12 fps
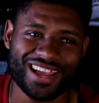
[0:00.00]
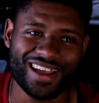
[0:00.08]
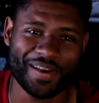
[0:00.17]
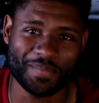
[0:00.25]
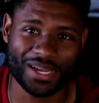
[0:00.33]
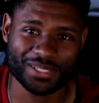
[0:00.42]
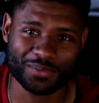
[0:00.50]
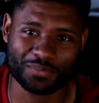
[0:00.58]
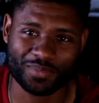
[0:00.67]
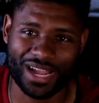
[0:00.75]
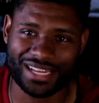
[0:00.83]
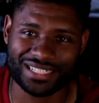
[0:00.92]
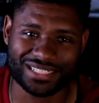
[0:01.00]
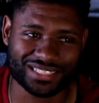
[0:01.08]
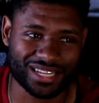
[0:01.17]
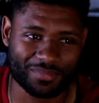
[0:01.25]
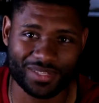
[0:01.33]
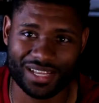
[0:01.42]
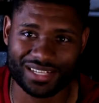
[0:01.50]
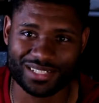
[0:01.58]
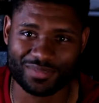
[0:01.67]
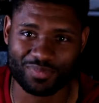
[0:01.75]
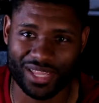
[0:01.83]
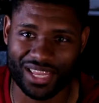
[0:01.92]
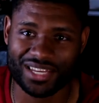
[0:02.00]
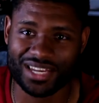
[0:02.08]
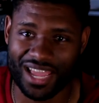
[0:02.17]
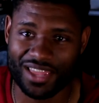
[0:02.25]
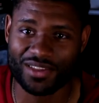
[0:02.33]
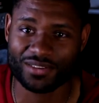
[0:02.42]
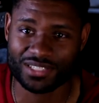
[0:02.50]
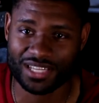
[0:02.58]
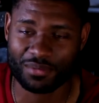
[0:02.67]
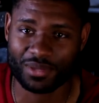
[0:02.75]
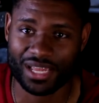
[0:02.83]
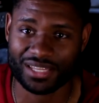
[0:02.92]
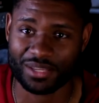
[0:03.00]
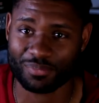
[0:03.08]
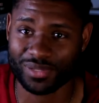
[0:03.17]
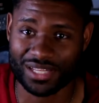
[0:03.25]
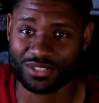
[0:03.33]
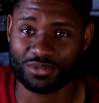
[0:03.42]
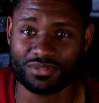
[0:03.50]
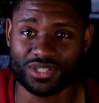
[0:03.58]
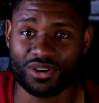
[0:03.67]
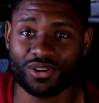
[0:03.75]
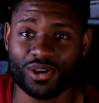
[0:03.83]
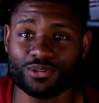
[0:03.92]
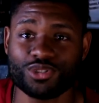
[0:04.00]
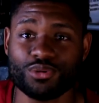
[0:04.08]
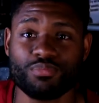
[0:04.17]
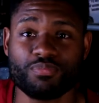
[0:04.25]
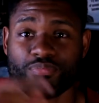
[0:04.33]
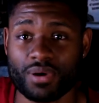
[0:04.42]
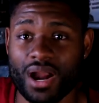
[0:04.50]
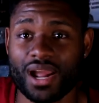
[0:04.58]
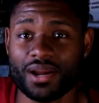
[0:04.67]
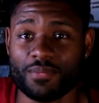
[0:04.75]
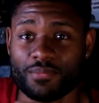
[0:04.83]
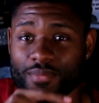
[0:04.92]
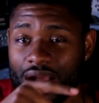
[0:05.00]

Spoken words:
I just jumped out of this plane, and now you're gonna tell me that the place we was gonna go to prior